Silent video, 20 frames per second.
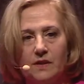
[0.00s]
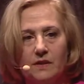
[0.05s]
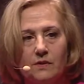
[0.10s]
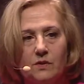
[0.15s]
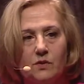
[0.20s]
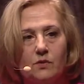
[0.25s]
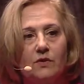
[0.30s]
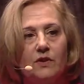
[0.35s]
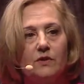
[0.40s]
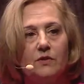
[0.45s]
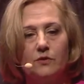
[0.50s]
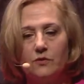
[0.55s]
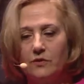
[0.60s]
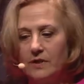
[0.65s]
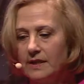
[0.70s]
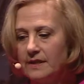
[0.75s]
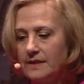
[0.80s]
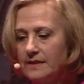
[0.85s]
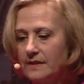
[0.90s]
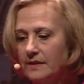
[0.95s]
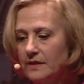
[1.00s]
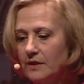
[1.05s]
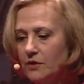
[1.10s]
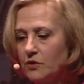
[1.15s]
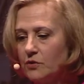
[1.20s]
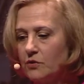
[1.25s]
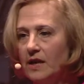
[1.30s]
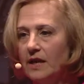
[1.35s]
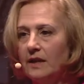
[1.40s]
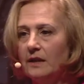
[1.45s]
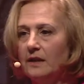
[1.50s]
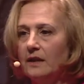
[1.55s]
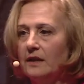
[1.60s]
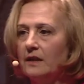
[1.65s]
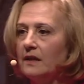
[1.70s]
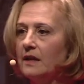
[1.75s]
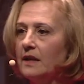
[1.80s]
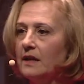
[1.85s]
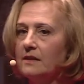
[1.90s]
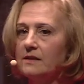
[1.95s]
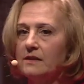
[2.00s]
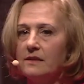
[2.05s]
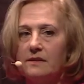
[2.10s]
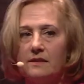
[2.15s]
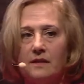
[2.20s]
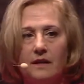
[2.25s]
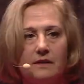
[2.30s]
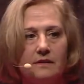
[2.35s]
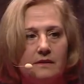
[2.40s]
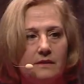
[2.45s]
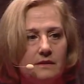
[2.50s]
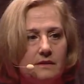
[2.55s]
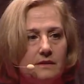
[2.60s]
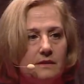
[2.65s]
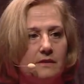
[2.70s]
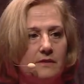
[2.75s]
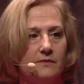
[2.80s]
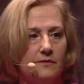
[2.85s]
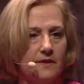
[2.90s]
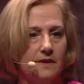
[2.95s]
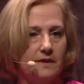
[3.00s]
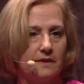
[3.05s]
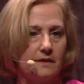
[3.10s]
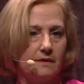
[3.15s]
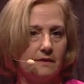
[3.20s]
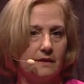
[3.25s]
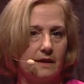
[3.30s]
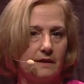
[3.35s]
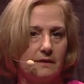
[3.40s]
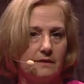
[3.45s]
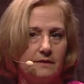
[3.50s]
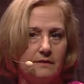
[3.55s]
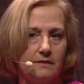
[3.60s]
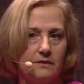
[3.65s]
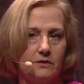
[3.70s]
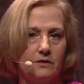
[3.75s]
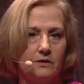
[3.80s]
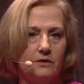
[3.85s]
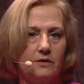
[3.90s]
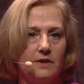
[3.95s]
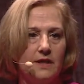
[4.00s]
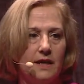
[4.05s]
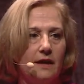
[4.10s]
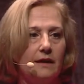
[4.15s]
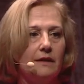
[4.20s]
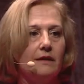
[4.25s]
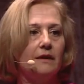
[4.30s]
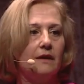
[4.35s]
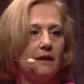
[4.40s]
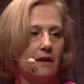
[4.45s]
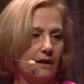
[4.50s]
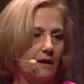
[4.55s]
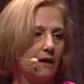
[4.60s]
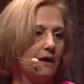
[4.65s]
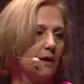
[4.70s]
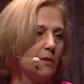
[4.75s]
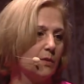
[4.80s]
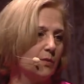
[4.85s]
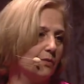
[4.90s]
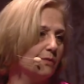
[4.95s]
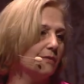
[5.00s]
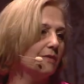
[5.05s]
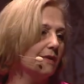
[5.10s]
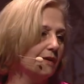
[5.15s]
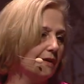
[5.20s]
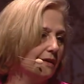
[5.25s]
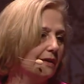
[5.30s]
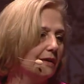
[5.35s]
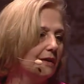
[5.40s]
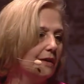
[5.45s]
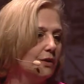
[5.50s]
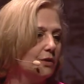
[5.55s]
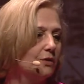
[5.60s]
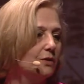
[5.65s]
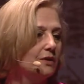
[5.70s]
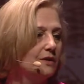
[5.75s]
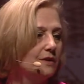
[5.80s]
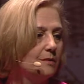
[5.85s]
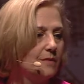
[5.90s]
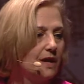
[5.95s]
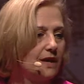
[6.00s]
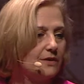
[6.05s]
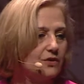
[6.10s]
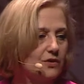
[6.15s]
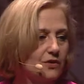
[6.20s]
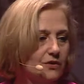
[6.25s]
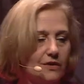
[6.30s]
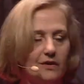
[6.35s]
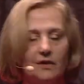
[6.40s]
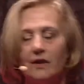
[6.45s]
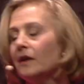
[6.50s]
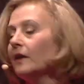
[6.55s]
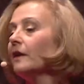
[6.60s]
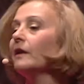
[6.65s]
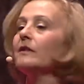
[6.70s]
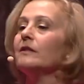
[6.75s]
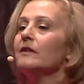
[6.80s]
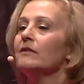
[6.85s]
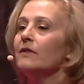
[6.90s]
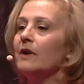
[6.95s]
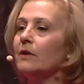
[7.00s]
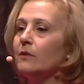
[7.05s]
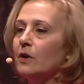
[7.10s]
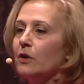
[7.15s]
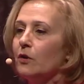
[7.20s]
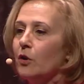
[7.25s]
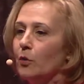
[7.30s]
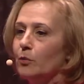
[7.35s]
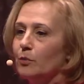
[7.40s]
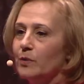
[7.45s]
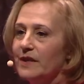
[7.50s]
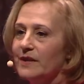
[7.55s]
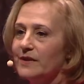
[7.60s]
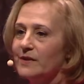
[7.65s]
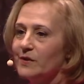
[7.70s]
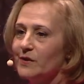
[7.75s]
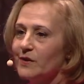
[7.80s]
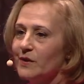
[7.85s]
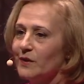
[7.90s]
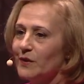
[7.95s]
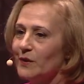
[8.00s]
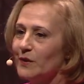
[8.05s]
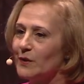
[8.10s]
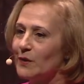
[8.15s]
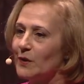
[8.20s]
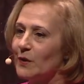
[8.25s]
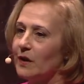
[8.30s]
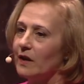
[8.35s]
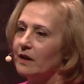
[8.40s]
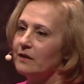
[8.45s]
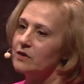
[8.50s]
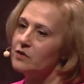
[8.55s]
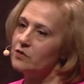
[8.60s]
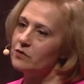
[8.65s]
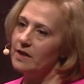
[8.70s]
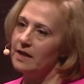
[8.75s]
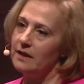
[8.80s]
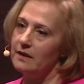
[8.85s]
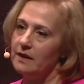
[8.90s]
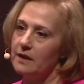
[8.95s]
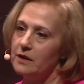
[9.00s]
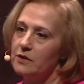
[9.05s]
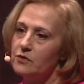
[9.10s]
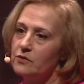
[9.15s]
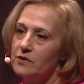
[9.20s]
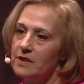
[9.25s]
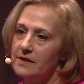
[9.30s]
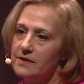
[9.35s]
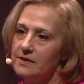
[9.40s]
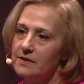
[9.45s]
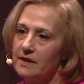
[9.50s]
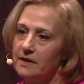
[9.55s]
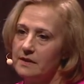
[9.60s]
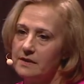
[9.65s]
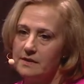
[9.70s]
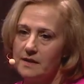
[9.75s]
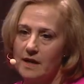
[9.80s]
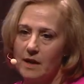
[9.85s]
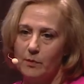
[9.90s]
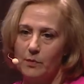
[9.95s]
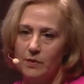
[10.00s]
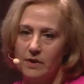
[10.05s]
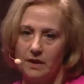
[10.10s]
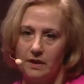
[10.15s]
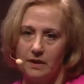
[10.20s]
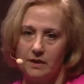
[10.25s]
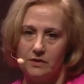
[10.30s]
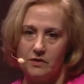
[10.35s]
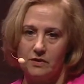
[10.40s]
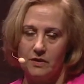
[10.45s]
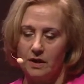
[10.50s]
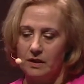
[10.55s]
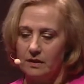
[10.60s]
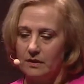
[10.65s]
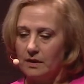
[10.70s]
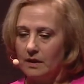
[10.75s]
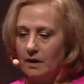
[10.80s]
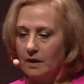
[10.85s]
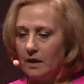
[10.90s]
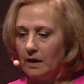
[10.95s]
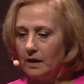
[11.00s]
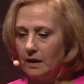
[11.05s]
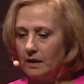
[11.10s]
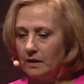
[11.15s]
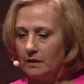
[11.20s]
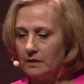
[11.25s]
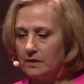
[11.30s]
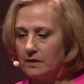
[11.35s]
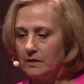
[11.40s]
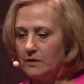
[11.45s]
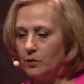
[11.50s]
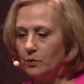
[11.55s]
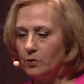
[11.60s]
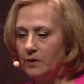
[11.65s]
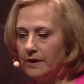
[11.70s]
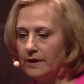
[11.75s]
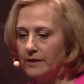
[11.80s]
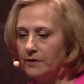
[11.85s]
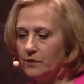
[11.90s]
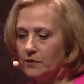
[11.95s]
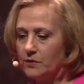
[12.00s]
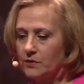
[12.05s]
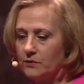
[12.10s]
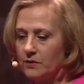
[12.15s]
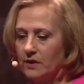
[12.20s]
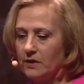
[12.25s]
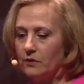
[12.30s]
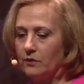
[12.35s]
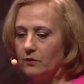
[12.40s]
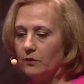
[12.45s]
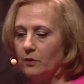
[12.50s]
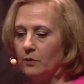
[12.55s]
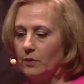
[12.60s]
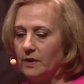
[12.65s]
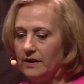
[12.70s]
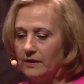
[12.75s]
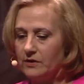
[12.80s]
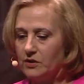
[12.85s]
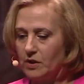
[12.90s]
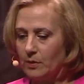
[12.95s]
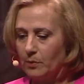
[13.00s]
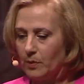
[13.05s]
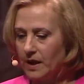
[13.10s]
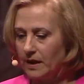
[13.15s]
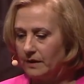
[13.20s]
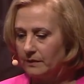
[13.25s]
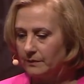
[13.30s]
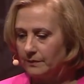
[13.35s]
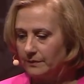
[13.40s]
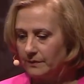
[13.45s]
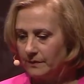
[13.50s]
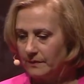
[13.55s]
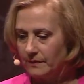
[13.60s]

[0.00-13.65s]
So the drills and the training and the exercises is fitting that. Today, you can imagine the very complex and training and drills that is happening in the nuclear industry, not only in Japan.